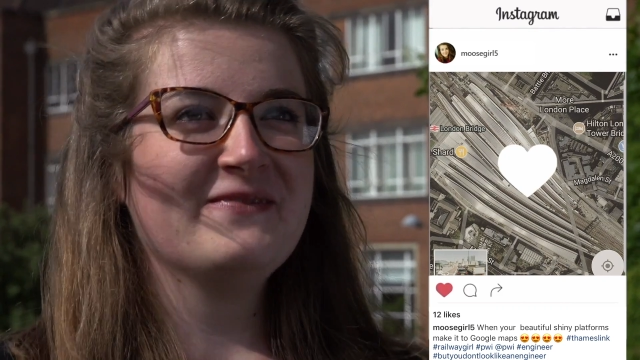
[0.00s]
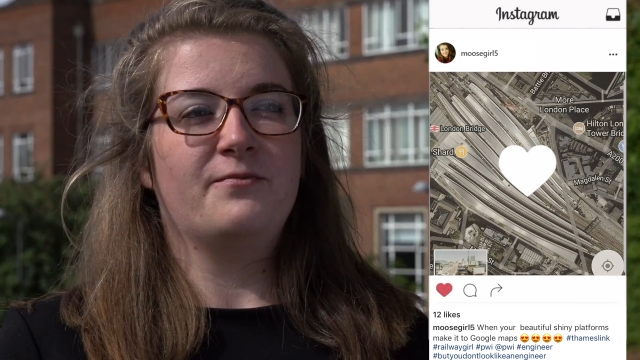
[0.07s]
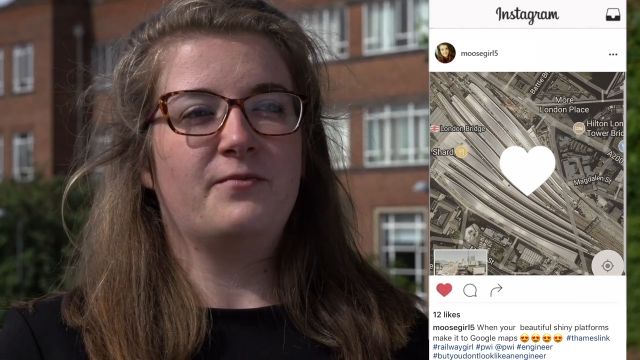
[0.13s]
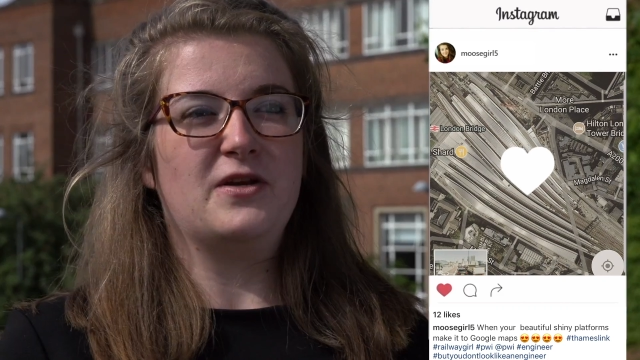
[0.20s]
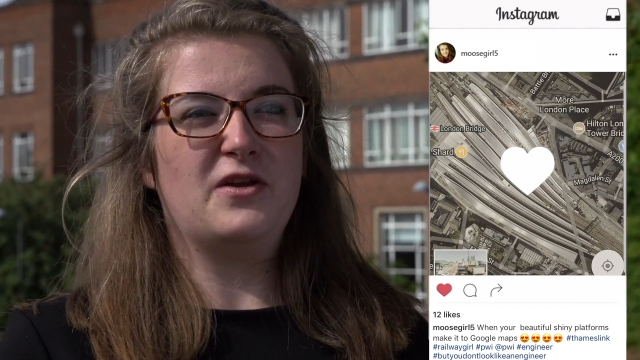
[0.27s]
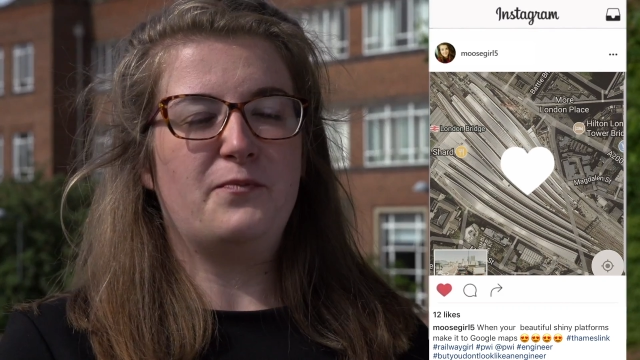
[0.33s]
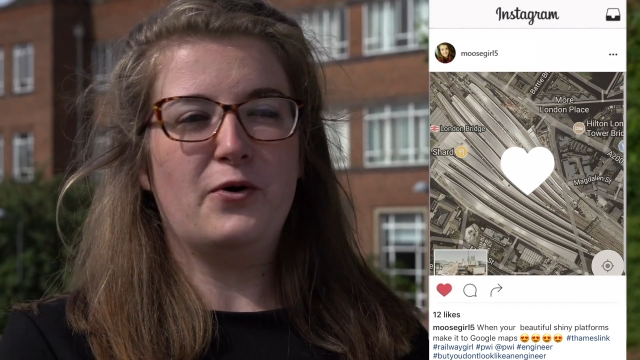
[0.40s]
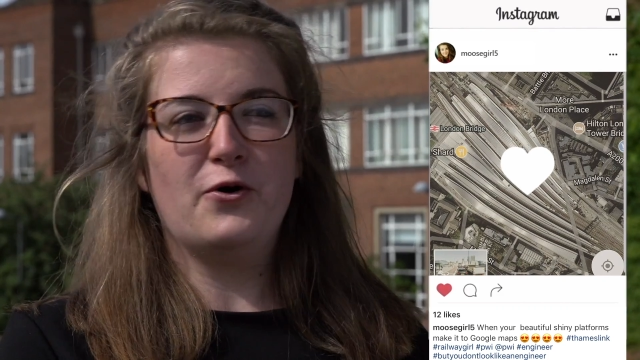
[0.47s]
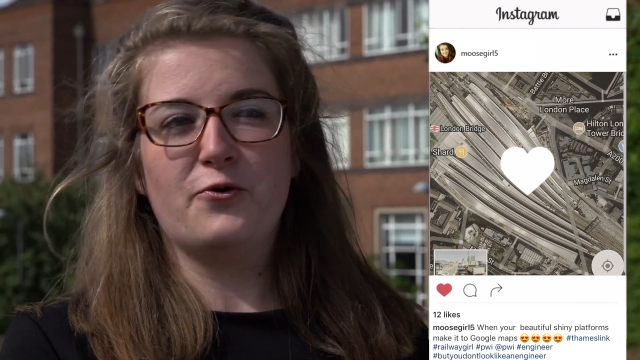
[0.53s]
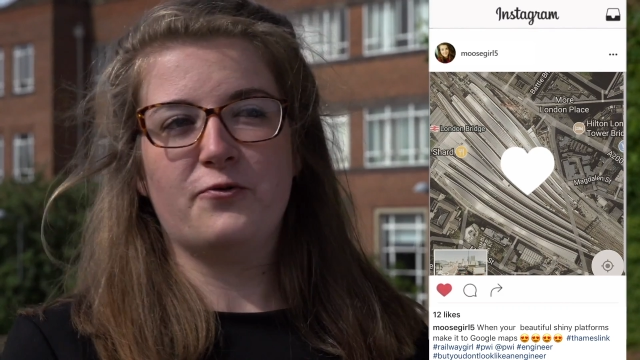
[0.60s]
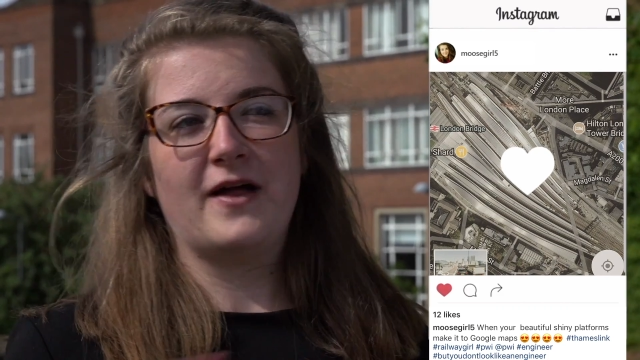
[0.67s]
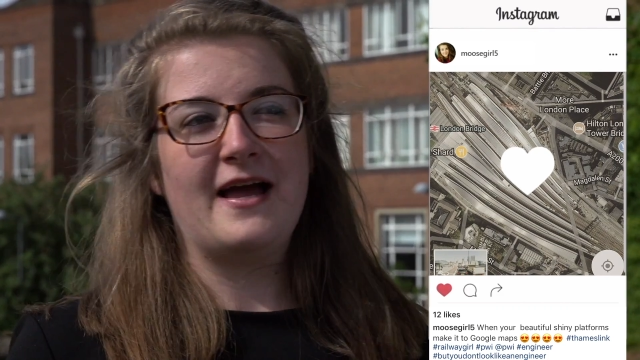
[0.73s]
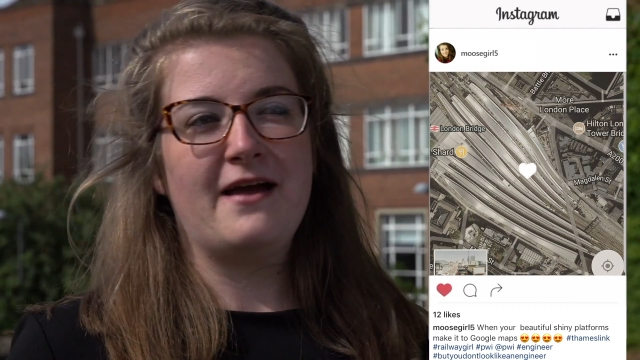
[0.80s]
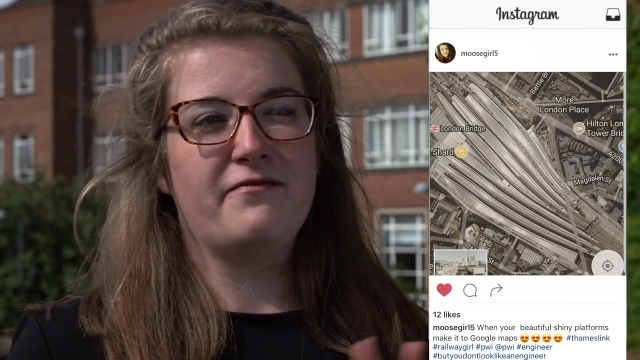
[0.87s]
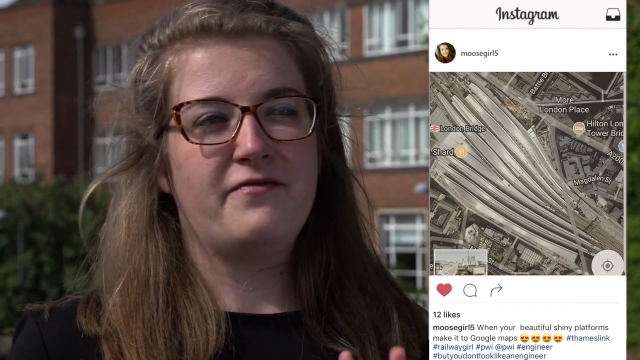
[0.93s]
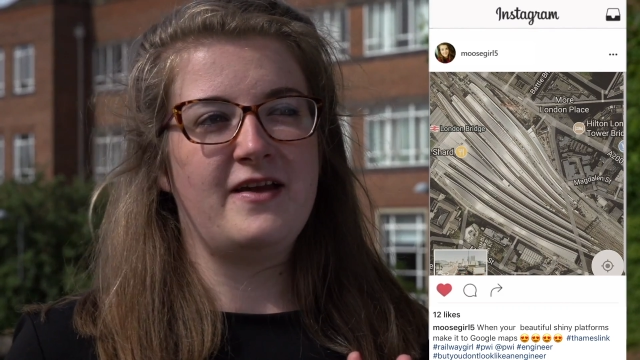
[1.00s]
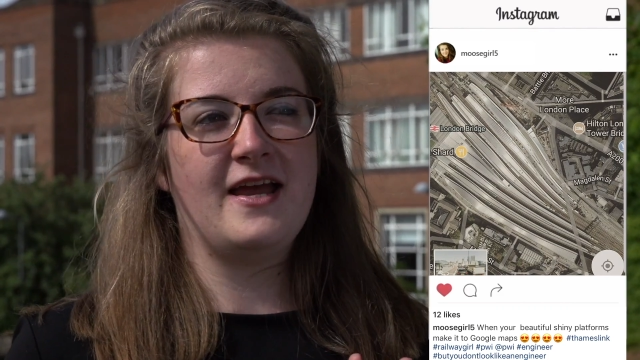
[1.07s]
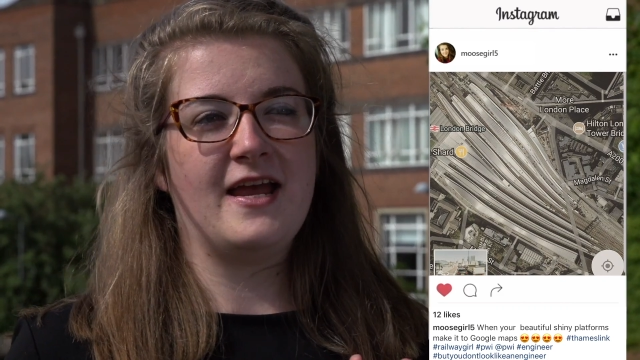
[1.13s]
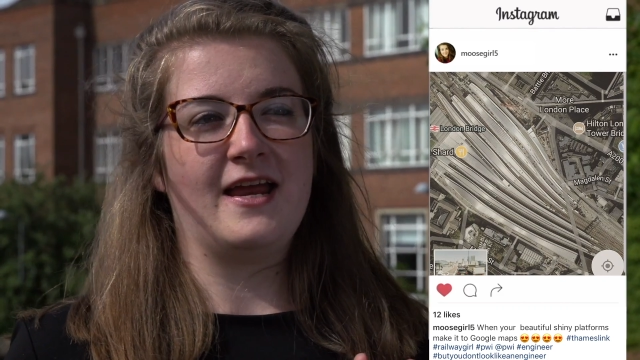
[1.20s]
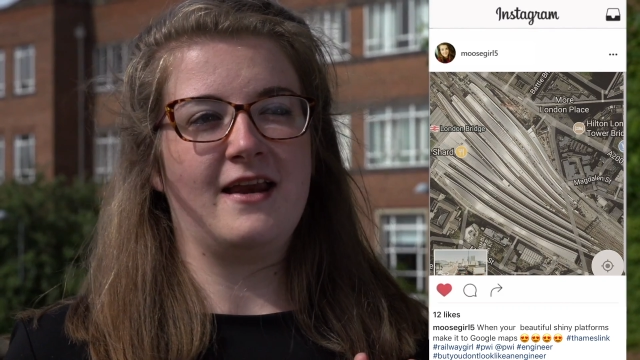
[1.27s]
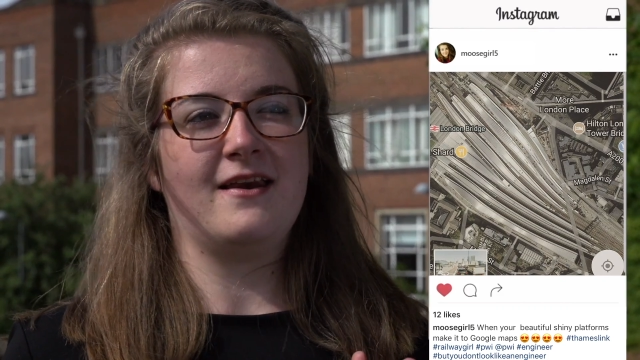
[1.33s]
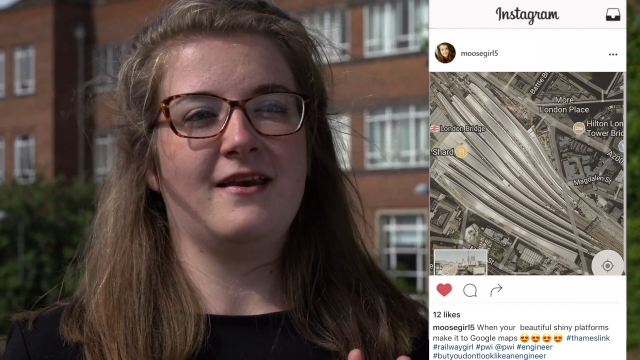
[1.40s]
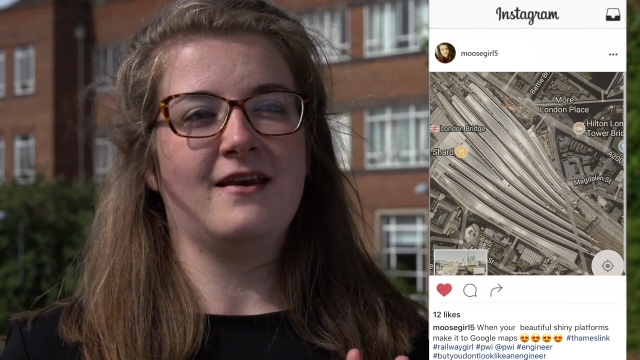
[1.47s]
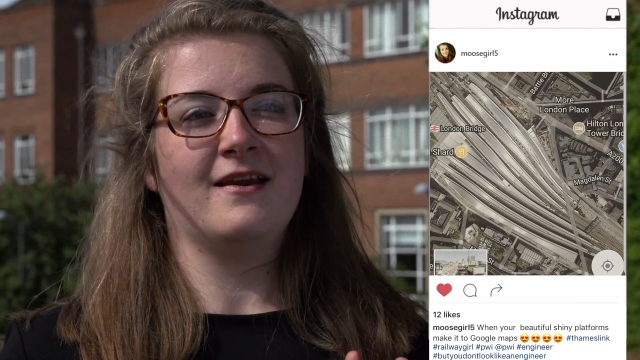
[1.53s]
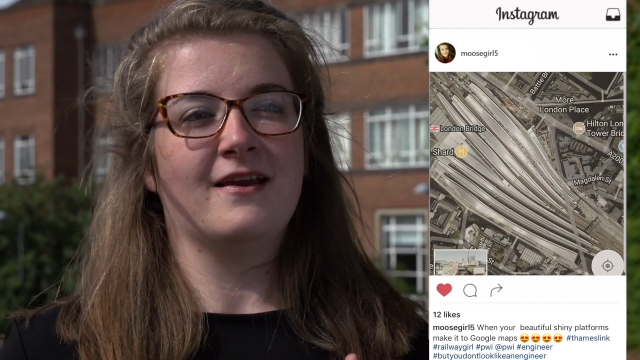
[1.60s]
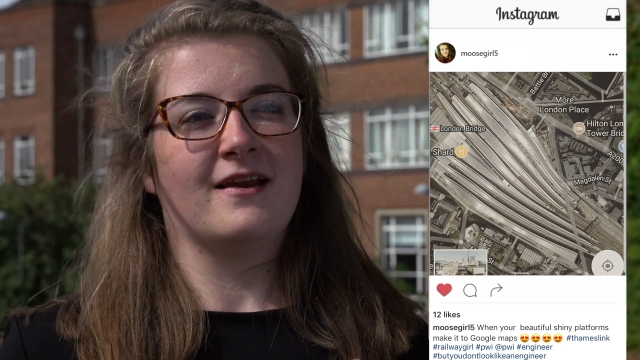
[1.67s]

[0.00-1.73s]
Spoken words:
When you put all that effort in